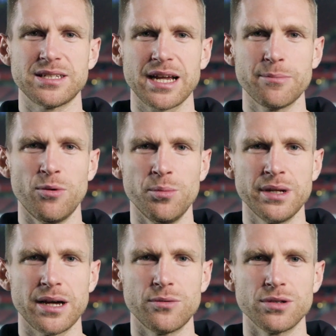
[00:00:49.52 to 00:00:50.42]
second
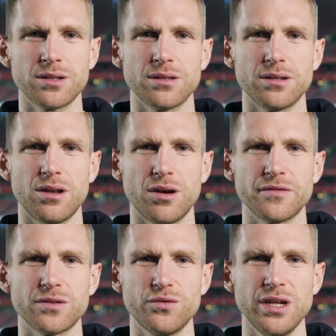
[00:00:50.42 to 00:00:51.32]
moment I would
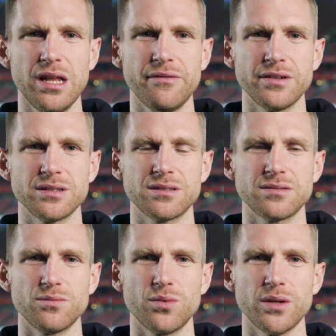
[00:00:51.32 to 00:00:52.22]
love to relive
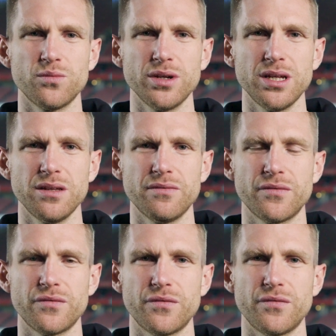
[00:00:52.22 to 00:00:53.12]
is when we
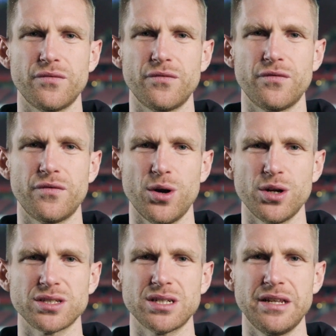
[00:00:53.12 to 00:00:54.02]

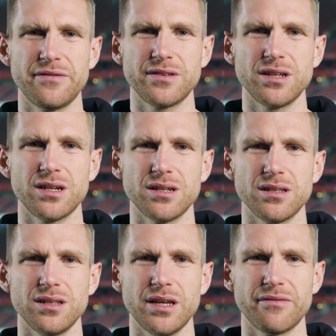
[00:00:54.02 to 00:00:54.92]
first lifted
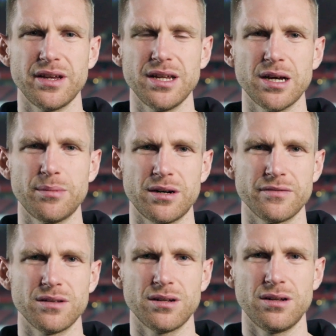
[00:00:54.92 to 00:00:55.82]
the FA Cup
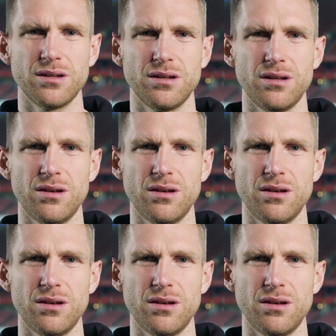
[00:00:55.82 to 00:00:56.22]
after a